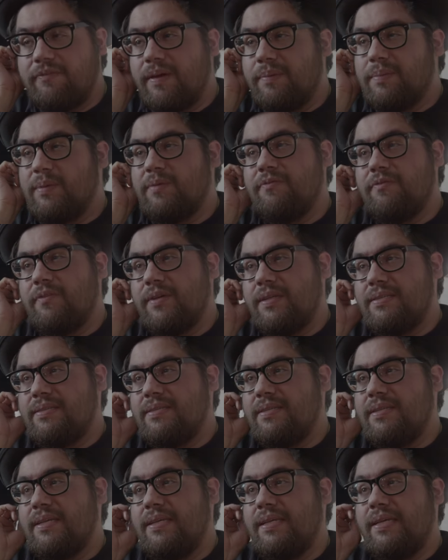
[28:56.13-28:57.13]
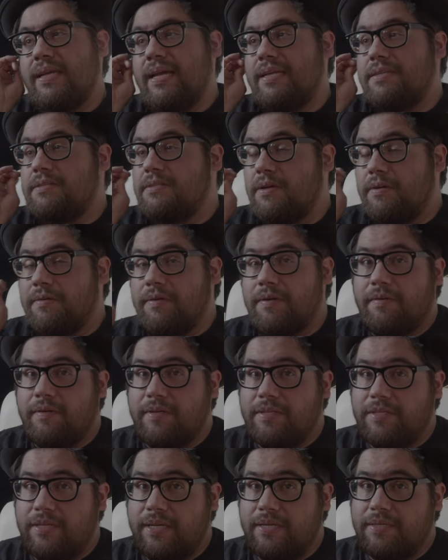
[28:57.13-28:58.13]
Fabio Frizzi, and Dario
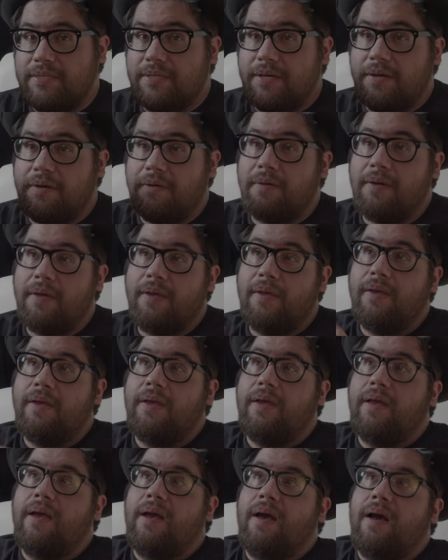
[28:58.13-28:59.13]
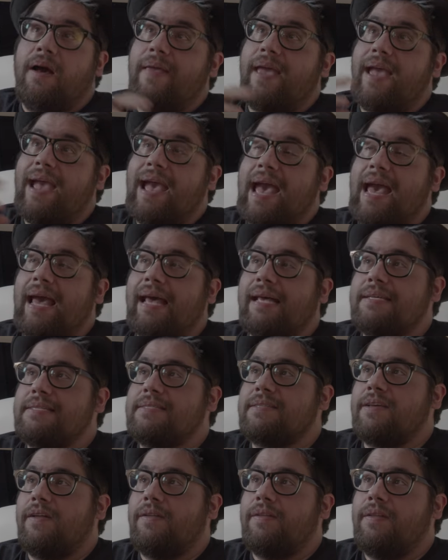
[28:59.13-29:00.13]
Argento. It
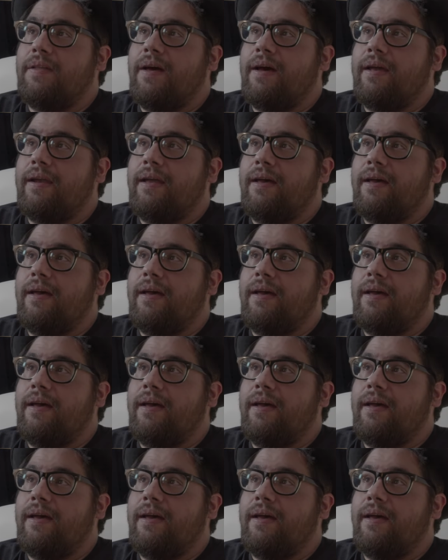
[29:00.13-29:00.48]
has a lot